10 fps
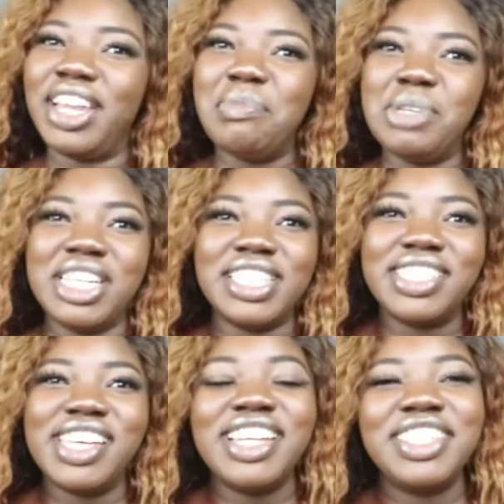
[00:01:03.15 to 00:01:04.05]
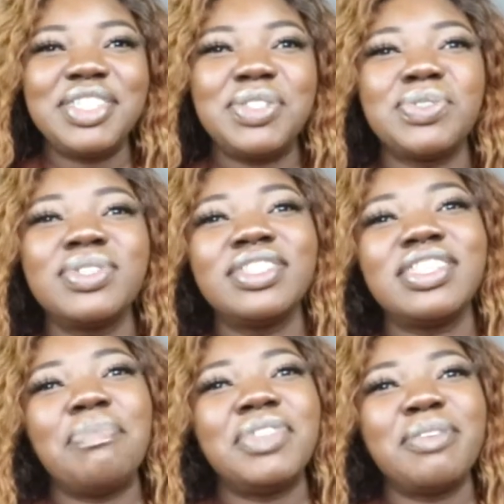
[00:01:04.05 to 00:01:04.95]
let me just change to
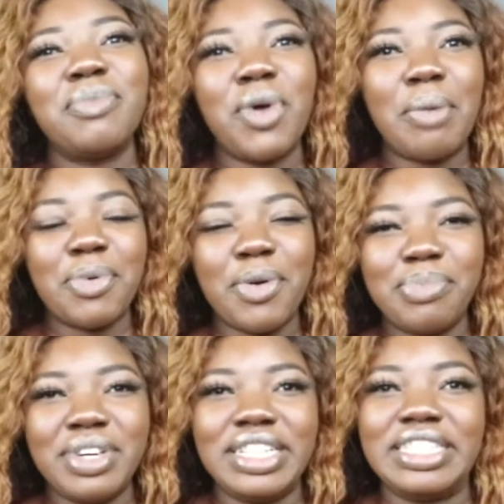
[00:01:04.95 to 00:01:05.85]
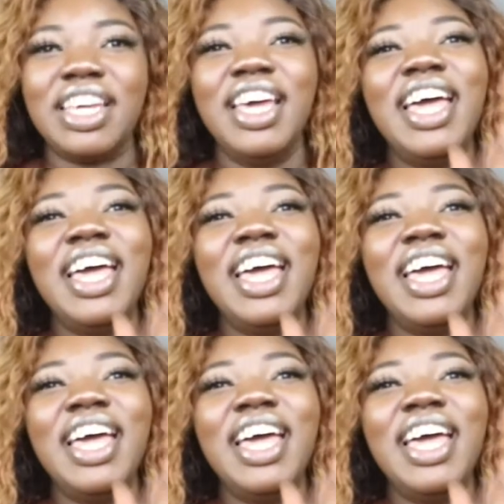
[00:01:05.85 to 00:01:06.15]
something more appropriate.